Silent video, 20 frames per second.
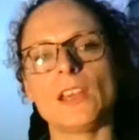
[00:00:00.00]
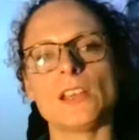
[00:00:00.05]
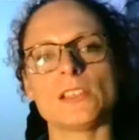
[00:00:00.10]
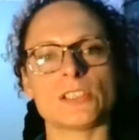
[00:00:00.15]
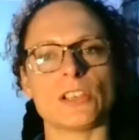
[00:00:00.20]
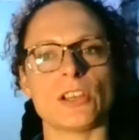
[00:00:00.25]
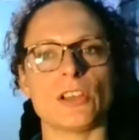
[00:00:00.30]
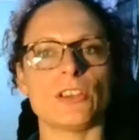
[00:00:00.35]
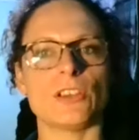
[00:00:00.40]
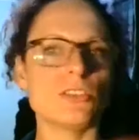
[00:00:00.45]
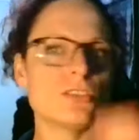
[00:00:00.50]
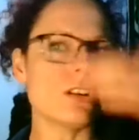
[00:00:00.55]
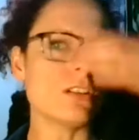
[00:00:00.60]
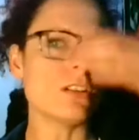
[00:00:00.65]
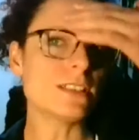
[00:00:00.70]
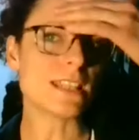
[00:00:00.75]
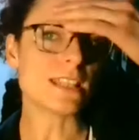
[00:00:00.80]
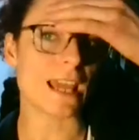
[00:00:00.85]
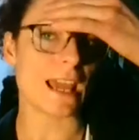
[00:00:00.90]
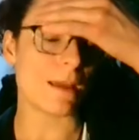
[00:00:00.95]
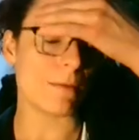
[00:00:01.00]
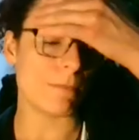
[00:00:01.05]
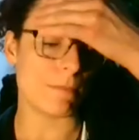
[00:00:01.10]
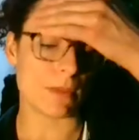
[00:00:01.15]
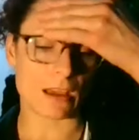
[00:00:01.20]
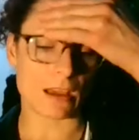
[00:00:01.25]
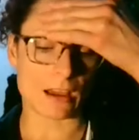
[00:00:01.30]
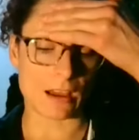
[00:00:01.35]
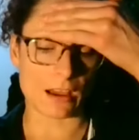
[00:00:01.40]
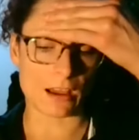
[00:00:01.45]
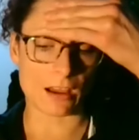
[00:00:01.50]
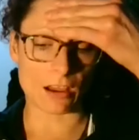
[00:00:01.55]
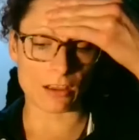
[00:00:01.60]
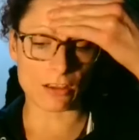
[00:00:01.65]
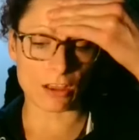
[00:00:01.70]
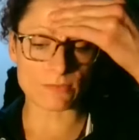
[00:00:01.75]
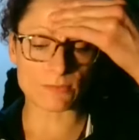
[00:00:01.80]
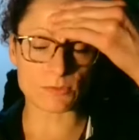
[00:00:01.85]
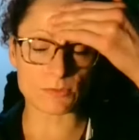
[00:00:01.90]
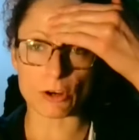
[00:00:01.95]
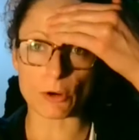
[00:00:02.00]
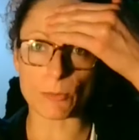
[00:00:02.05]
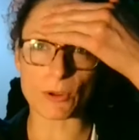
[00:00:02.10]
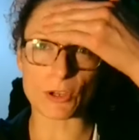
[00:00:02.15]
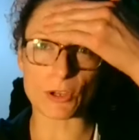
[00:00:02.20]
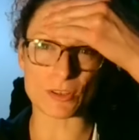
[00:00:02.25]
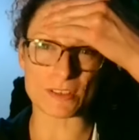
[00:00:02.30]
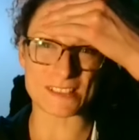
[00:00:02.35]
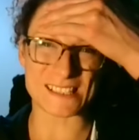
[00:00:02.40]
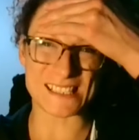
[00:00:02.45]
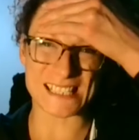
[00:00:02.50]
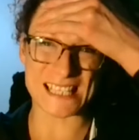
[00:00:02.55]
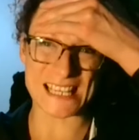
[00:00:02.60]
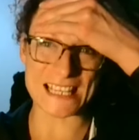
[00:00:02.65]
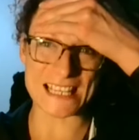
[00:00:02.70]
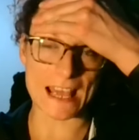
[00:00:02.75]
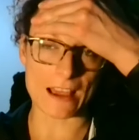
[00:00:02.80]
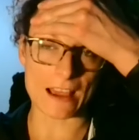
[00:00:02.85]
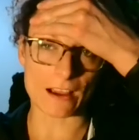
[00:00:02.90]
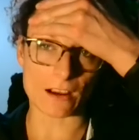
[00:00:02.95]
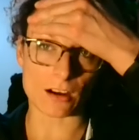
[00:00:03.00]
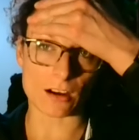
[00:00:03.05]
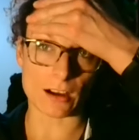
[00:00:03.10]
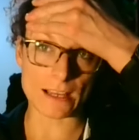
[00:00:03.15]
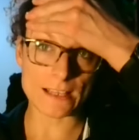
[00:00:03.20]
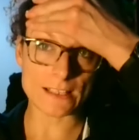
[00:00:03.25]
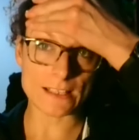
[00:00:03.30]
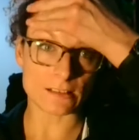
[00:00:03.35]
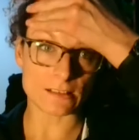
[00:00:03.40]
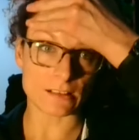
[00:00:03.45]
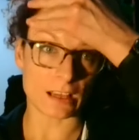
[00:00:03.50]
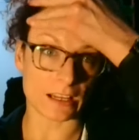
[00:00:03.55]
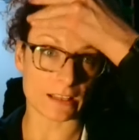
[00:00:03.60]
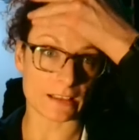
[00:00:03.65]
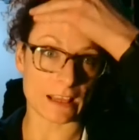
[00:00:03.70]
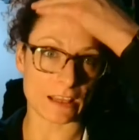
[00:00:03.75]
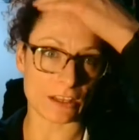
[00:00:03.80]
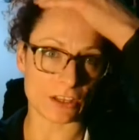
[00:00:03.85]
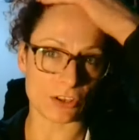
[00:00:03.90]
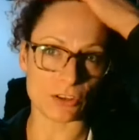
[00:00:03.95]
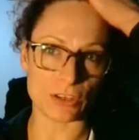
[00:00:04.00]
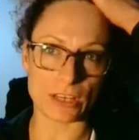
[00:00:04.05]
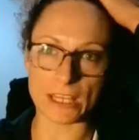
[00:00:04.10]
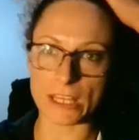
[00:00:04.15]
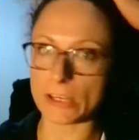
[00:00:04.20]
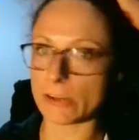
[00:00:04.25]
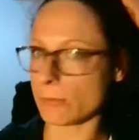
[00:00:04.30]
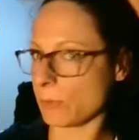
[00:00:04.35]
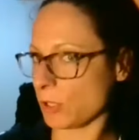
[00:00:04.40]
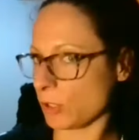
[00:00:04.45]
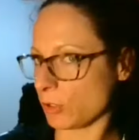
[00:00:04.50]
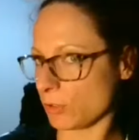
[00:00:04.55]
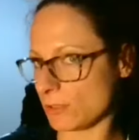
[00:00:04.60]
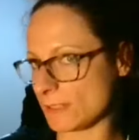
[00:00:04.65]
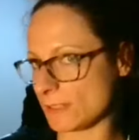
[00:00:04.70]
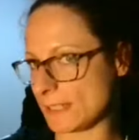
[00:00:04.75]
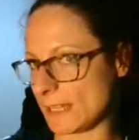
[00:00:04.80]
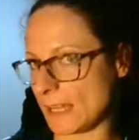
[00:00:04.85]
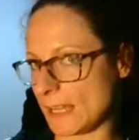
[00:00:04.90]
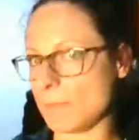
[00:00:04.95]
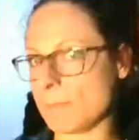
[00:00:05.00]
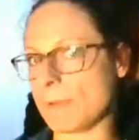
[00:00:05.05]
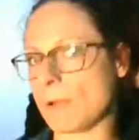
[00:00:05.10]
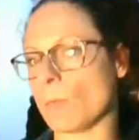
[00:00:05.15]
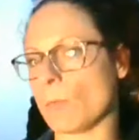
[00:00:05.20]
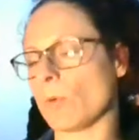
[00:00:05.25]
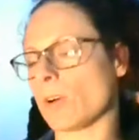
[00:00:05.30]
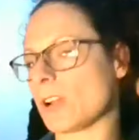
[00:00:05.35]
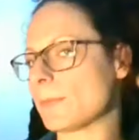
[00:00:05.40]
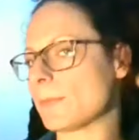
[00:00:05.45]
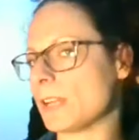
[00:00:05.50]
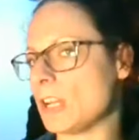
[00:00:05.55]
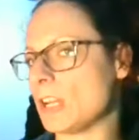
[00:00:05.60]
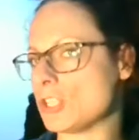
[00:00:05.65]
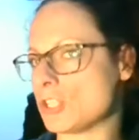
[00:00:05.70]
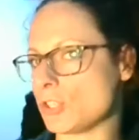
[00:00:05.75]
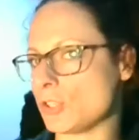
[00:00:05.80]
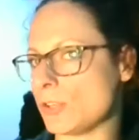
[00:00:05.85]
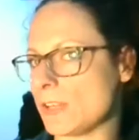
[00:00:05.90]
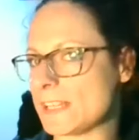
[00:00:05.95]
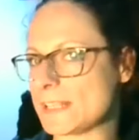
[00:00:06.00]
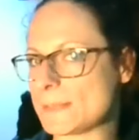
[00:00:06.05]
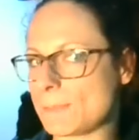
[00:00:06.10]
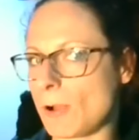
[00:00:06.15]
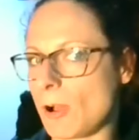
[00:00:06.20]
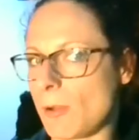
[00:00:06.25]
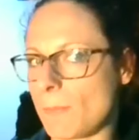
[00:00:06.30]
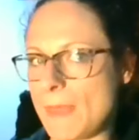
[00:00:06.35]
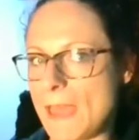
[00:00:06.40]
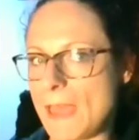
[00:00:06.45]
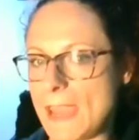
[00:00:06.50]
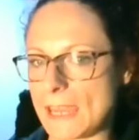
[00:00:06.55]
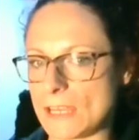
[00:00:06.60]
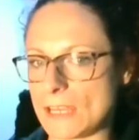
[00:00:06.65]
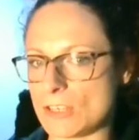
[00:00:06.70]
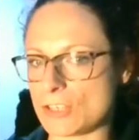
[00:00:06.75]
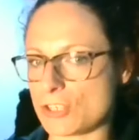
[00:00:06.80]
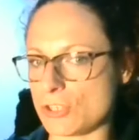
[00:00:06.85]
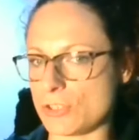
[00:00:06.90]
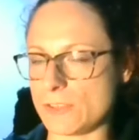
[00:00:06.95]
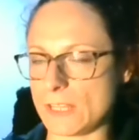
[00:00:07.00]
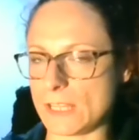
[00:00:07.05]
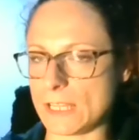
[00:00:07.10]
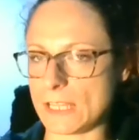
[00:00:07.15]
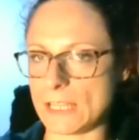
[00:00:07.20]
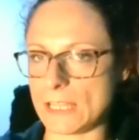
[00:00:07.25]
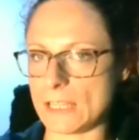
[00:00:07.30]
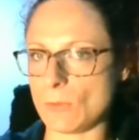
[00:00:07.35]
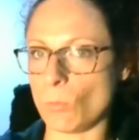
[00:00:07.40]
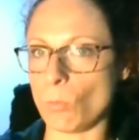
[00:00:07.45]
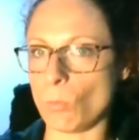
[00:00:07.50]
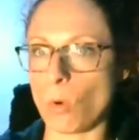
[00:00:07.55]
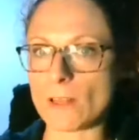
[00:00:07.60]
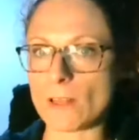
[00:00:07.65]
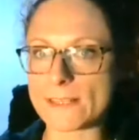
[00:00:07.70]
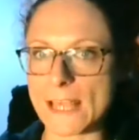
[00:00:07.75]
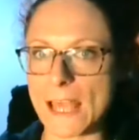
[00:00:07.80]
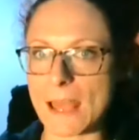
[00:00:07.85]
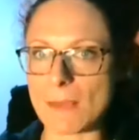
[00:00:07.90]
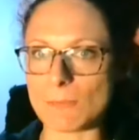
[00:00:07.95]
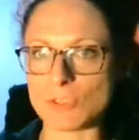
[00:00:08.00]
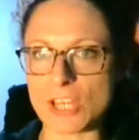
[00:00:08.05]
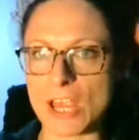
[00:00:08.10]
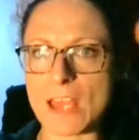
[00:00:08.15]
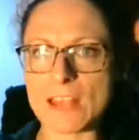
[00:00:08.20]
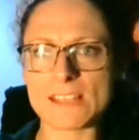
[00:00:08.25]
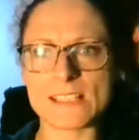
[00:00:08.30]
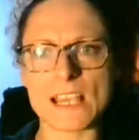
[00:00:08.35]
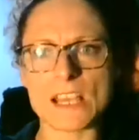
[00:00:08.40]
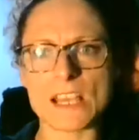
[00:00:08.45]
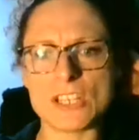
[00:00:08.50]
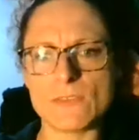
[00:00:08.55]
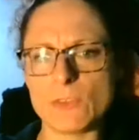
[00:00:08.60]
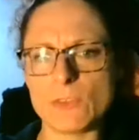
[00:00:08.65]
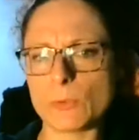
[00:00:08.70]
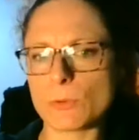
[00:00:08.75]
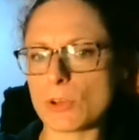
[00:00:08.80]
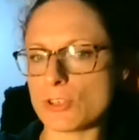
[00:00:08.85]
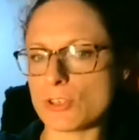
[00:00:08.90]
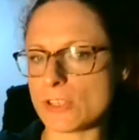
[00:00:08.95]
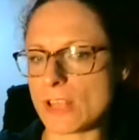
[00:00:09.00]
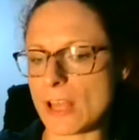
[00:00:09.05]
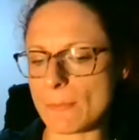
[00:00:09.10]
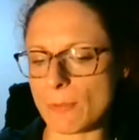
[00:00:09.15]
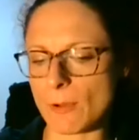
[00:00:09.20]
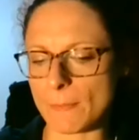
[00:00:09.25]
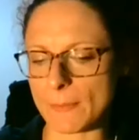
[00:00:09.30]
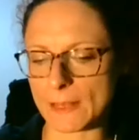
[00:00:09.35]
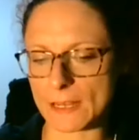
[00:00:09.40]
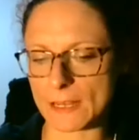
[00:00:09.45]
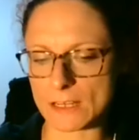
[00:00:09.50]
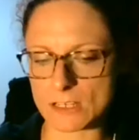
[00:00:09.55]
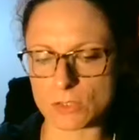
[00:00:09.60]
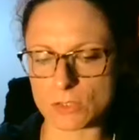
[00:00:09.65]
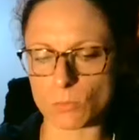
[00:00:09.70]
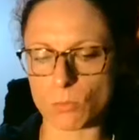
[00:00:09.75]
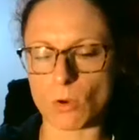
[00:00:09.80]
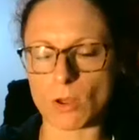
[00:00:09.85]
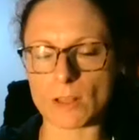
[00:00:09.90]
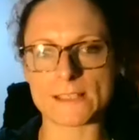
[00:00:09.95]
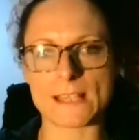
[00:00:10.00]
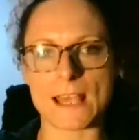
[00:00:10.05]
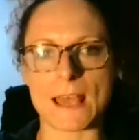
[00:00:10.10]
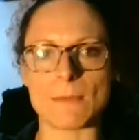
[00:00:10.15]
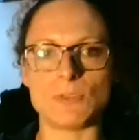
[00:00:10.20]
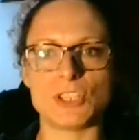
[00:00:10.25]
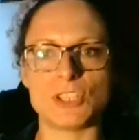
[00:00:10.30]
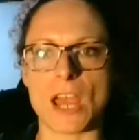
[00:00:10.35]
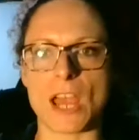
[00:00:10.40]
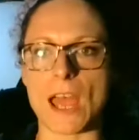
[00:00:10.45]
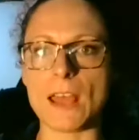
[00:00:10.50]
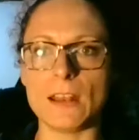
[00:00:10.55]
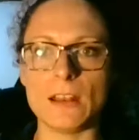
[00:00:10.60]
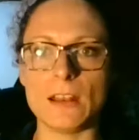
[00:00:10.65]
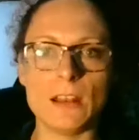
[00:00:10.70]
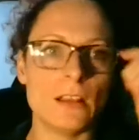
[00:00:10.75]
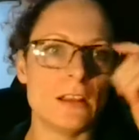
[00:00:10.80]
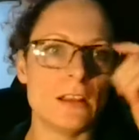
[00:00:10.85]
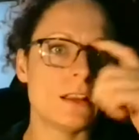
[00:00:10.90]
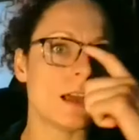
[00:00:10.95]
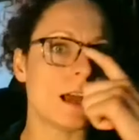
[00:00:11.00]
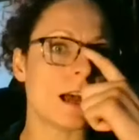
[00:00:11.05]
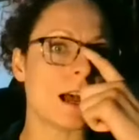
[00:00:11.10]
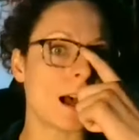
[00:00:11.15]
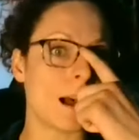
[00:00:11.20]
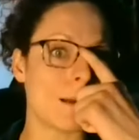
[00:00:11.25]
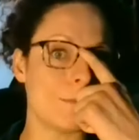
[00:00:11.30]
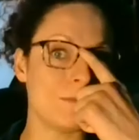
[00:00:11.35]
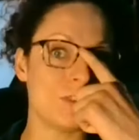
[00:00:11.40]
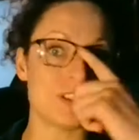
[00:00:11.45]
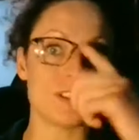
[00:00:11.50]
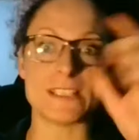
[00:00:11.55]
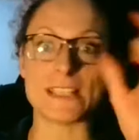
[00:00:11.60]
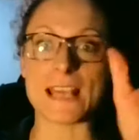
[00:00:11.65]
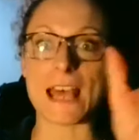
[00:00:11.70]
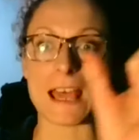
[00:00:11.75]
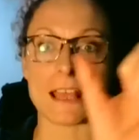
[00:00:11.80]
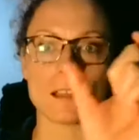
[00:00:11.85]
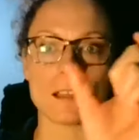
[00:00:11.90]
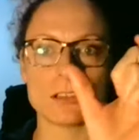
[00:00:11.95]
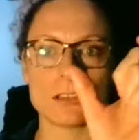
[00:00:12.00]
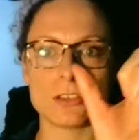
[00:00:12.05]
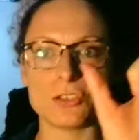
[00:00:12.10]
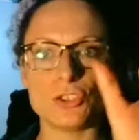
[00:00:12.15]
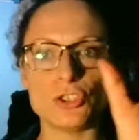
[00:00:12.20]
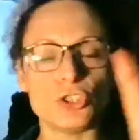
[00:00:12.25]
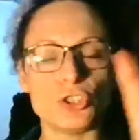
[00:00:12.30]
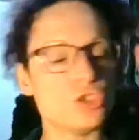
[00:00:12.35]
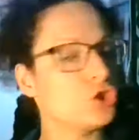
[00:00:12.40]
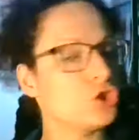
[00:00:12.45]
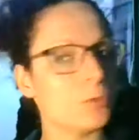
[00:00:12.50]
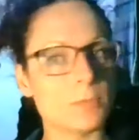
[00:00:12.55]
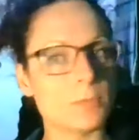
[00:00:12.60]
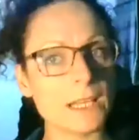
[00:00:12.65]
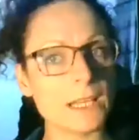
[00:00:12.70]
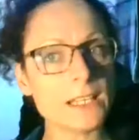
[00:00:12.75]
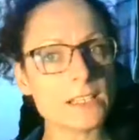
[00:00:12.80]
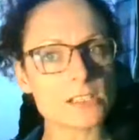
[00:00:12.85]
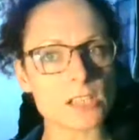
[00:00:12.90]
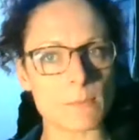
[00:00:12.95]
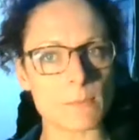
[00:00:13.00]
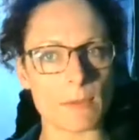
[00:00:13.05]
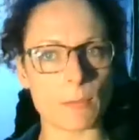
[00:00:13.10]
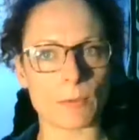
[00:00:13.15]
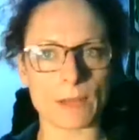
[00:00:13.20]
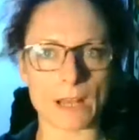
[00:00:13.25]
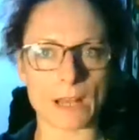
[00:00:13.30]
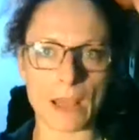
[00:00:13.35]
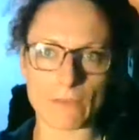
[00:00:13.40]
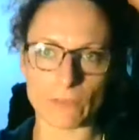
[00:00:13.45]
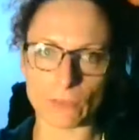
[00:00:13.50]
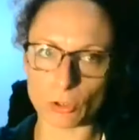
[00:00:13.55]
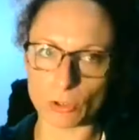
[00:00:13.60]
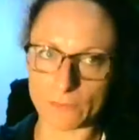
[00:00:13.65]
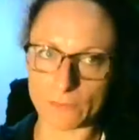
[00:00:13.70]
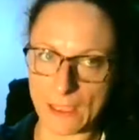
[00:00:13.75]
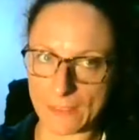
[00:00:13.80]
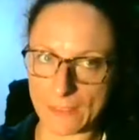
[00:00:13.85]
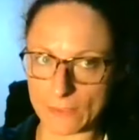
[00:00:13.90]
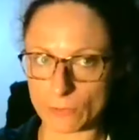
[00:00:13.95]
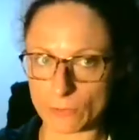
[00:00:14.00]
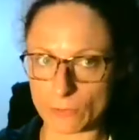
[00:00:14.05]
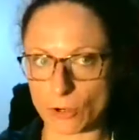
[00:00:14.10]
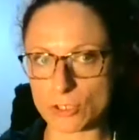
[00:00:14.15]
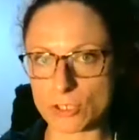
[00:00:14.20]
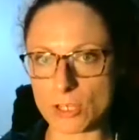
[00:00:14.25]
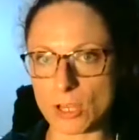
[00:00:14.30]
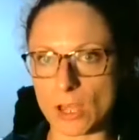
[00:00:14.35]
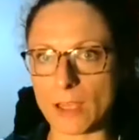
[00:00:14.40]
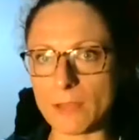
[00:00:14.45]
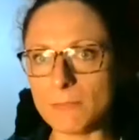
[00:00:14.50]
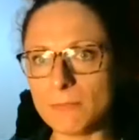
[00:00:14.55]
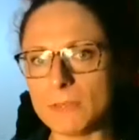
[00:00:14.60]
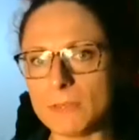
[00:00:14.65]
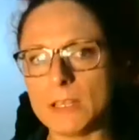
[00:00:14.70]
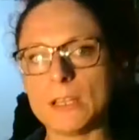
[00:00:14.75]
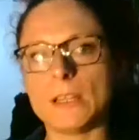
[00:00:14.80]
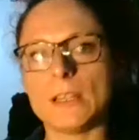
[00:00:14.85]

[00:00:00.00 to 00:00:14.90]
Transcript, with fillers: So Dr. Cam, uh, I, am sorry we couldn't see that, guys. Like they, you could hear it, but you couldn't see it. But what I'm going to do is pop that into the WhatsApp chat. So if you want to do that, pop that into the WhatsApp chat, um, just that YouTube link so people can have a look at that in their own time.